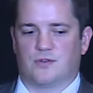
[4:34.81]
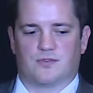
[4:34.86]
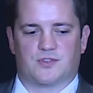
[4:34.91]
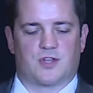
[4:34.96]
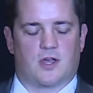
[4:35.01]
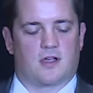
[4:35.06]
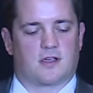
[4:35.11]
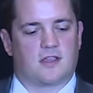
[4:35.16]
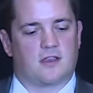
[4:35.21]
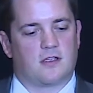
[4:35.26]

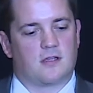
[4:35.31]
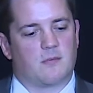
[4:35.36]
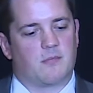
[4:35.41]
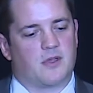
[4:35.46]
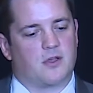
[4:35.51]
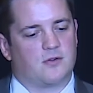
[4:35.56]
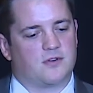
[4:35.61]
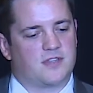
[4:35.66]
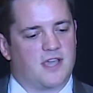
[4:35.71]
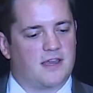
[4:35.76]
talking
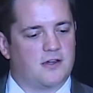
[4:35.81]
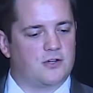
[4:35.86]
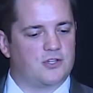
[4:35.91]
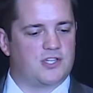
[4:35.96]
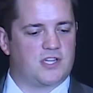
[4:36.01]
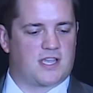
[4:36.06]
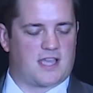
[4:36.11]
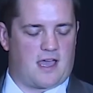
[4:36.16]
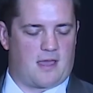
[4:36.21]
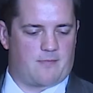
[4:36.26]
about
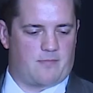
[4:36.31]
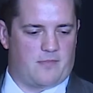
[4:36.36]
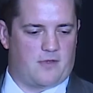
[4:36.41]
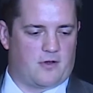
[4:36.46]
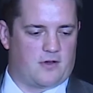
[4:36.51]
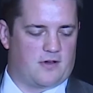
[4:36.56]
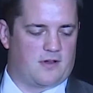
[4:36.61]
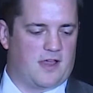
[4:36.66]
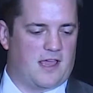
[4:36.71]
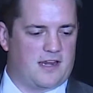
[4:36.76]
energy
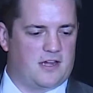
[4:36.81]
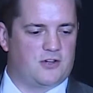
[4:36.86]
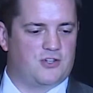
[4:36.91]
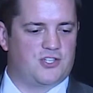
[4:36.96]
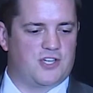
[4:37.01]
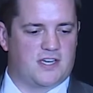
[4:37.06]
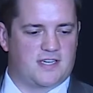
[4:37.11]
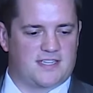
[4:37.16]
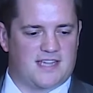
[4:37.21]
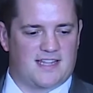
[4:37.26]

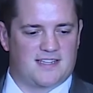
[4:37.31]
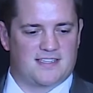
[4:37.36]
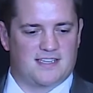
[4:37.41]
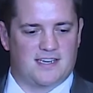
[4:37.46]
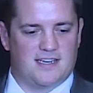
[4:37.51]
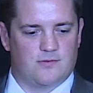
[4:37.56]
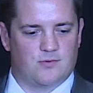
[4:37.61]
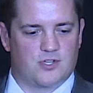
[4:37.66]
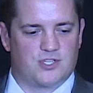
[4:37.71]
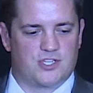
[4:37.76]

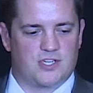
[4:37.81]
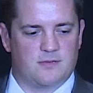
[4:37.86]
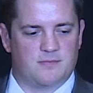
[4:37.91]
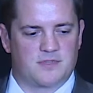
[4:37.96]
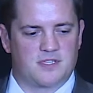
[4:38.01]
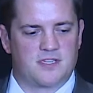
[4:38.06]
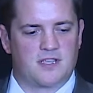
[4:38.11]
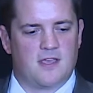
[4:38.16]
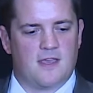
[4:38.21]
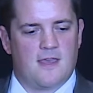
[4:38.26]
intensity regimes.